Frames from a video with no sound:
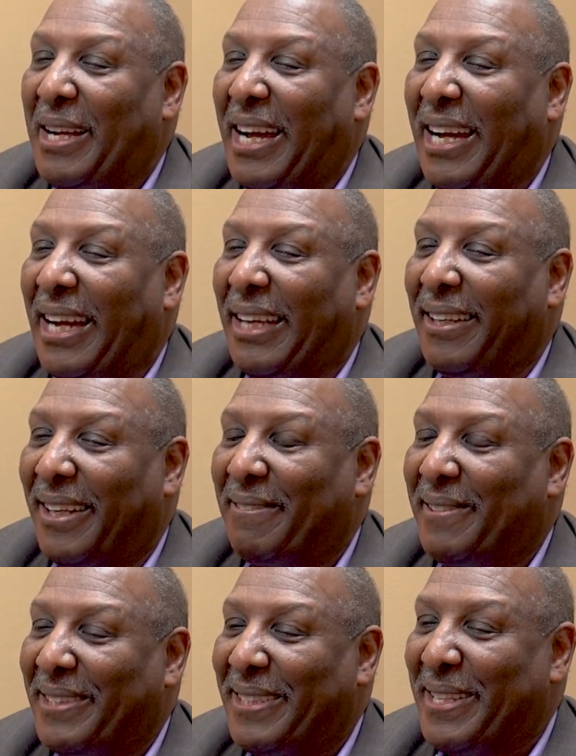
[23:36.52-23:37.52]
I'd love
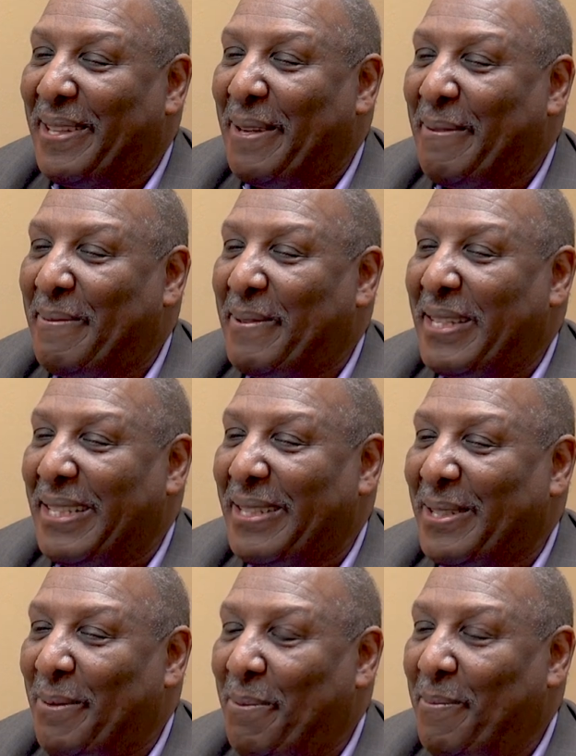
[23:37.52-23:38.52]
to see them in the
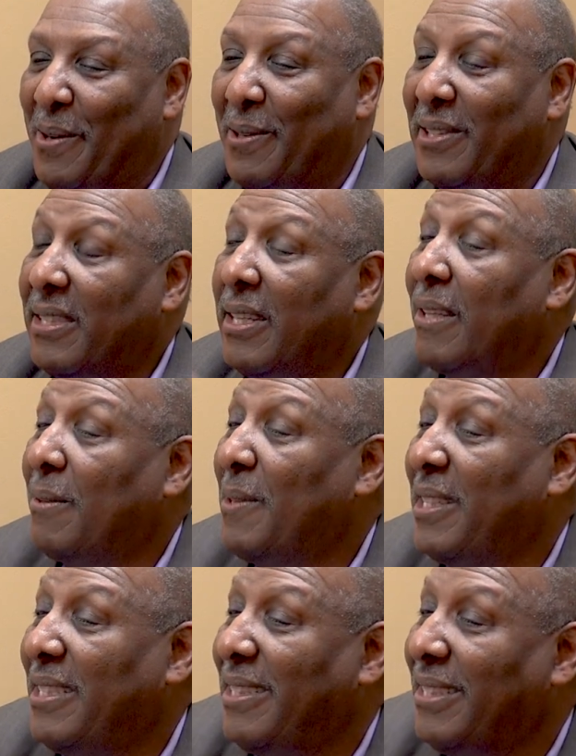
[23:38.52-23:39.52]
Super Bowl because neither
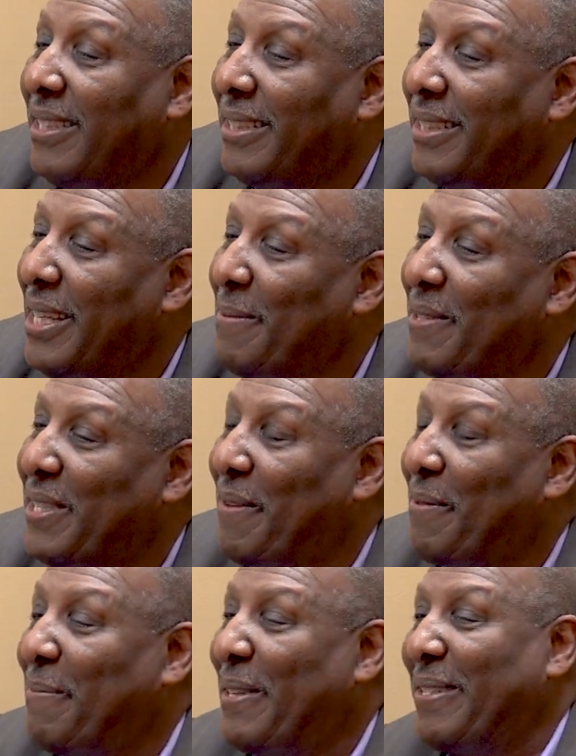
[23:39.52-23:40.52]
one team has ever
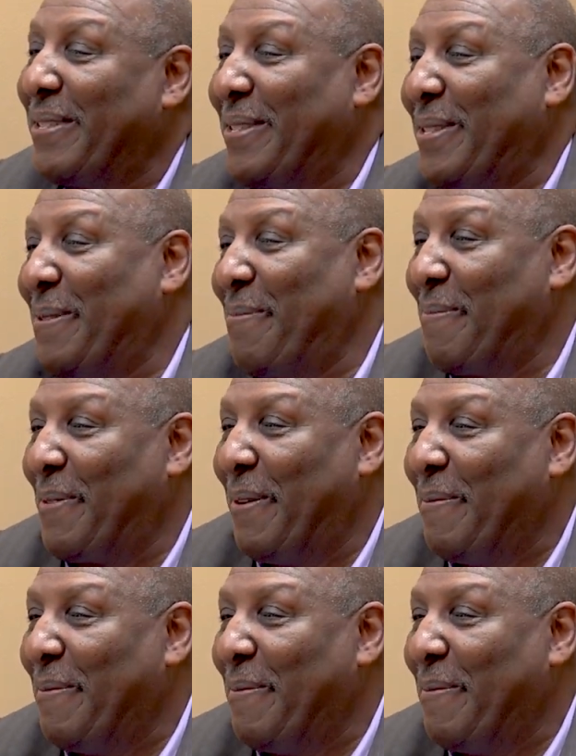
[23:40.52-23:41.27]
been to the Super Bowl.